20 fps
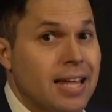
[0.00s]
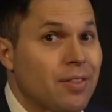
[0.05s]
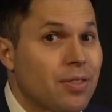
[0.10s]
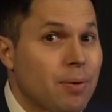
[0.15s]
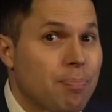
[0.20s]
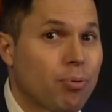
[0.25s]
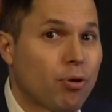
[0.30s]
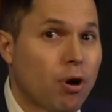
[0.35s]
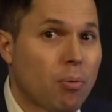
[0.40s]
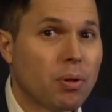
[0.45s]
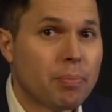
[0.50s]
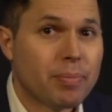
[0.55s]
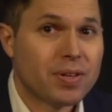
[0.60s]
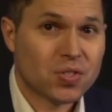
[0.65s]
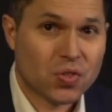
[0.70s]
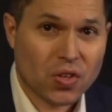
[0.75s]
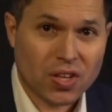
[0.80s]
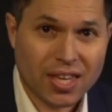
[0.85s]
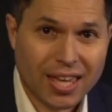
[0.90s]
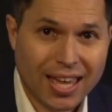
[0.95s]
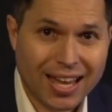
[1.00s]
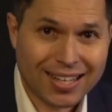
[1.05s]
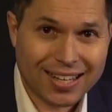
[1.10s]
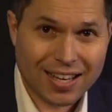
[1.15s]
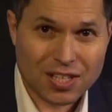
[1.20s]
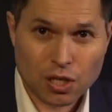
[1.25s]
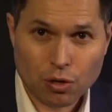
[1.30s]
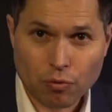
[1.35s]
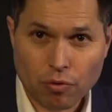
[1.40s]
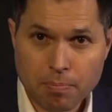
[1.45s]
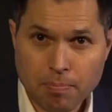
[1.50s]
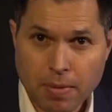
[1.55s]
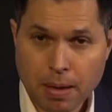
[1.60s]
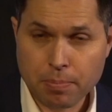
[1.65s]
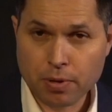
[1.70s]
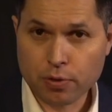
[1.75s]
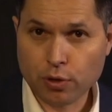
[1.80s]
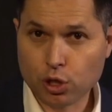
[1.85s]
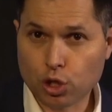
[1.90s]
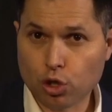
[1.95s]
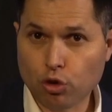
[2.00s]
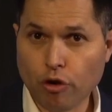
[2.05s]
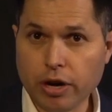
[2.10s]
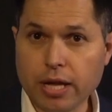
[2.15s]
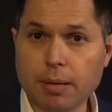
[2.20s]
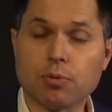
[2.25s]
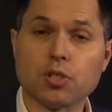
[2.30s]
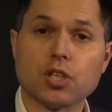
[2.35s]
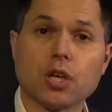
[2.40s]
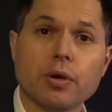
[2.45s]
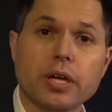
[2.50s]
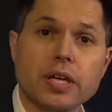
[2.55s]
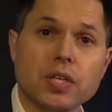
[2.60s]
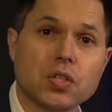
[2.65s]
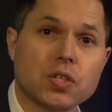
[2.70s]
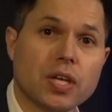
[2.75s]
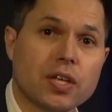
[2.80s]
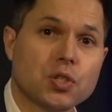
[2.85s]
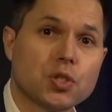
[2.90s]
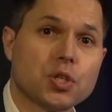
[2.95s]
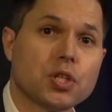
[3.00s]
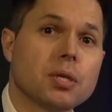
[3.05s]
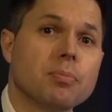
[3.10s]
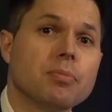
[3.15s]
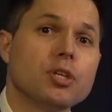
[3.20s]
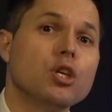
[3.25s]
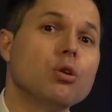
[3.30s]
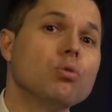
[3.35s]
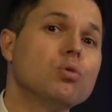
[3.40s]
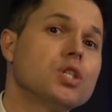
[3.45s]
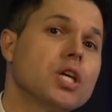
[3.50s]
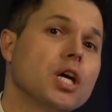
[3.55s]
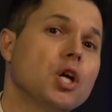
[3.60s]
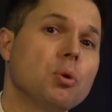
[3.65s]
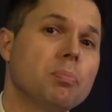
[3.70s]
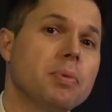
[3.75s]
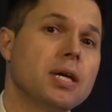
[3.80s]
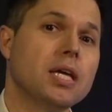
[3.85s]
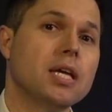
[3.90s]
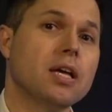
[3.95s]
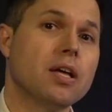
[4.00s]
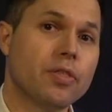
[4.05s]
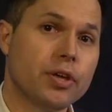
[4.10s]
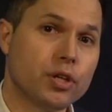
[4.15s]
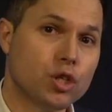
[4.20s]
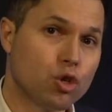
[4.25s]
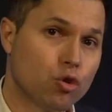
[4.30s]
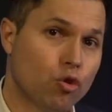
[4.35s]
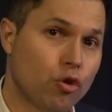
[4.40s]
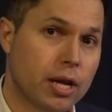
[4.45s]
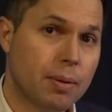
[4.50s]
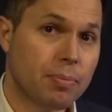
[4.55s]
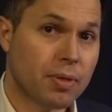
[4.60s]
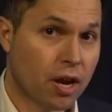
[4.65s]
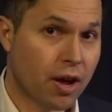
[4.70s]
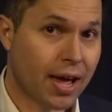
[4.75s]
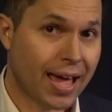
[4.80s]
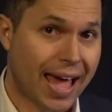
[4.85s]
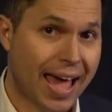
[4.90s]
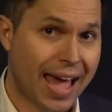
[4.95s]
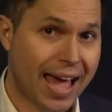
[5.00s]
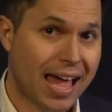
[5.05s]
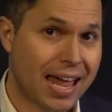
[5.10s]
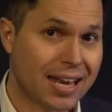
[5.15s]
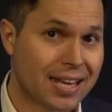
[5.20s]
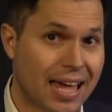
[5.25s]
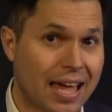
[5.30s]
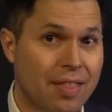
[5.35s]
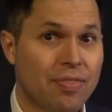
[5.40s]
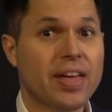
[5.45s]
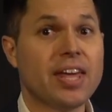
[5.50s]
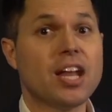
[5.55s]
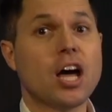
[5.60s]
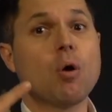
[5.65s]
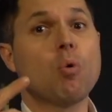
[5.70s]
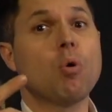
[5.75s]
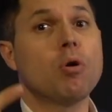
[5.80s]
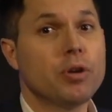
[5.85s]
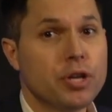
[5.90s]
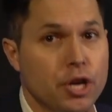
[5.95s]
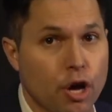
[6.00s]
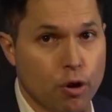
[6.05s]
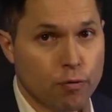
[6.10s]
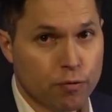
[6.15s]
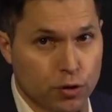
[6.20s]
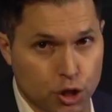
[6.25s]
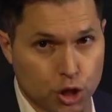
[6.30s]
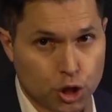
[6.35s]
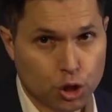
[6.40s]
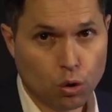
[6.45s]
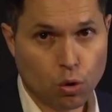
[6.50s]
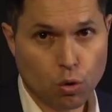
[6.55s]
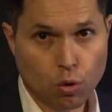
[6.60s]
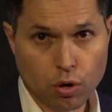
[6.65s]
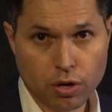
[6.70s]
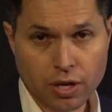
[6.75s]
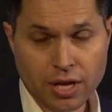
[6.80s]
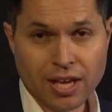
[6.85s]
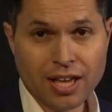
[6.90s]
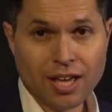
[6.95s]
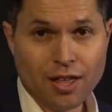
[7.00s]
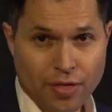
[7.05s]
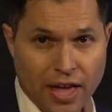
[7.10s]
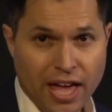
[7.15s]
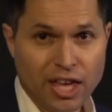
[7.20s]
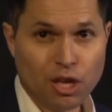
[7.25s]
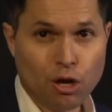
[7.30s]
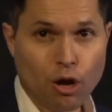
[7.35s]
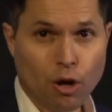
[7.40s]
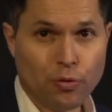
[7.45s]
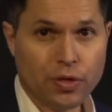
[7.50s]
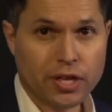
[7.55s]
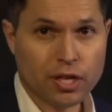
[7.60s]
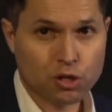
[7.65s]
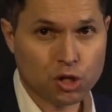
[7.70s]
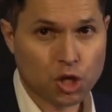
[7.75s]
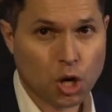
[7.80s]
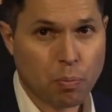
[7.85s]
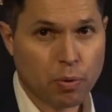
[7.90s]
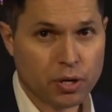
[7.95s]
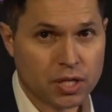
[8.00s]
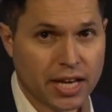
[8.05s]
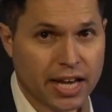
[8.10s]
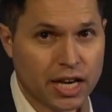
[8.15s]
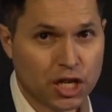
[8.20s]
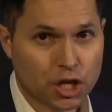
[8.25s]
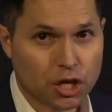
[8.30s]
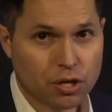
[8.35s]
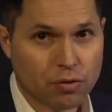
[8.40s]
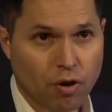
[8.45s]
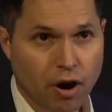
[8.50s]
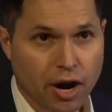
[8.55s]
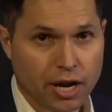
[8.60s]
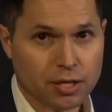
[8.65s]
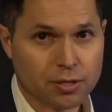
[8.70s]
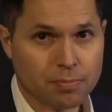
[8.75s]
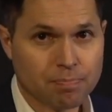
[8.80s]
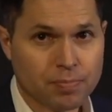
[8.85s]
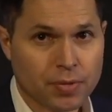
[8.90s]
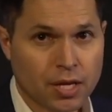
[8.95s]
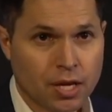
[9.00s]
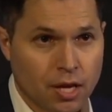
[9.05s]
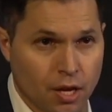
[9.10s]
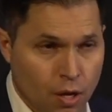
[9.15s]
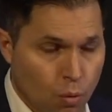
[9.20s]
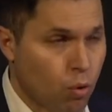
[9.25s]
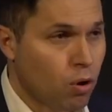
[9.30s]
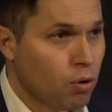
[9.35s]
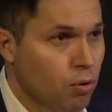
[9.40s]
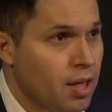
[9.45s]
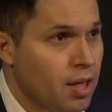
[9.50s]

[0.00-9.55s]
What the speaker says: the problem is the king doesn't remember the dream. So he says to them, "You tell me the dream that I had, and then I will know for sure that you got the interpretation right." Well,